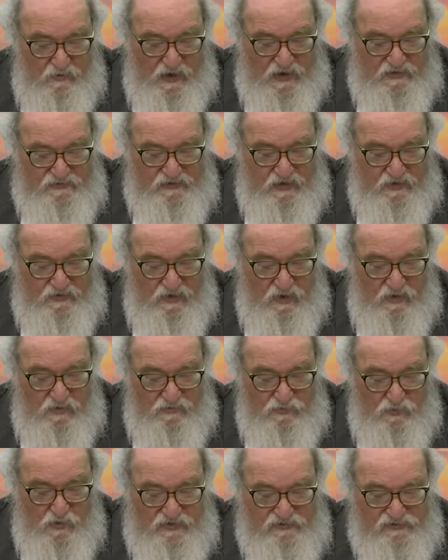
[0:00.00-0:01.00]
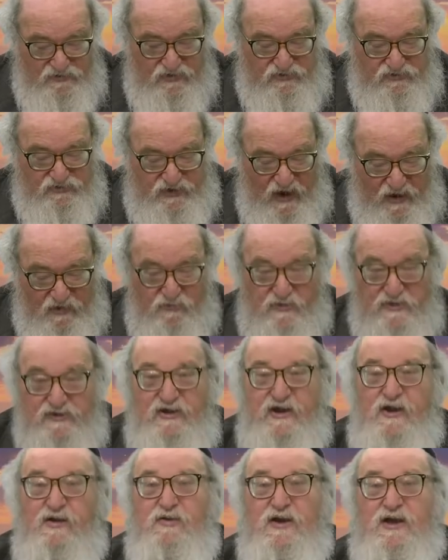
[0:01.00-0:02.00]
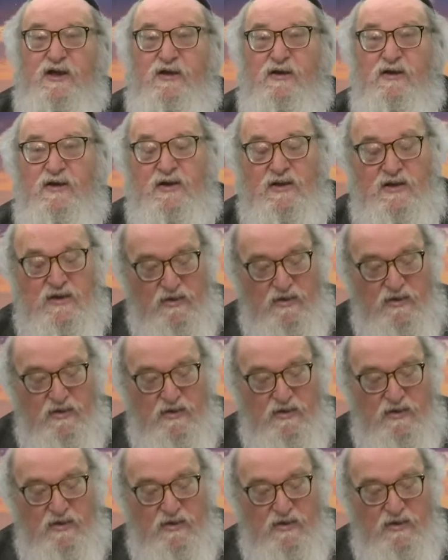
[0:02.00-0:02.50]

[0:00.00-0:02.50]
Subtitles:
otherwise unknown, was the secretary,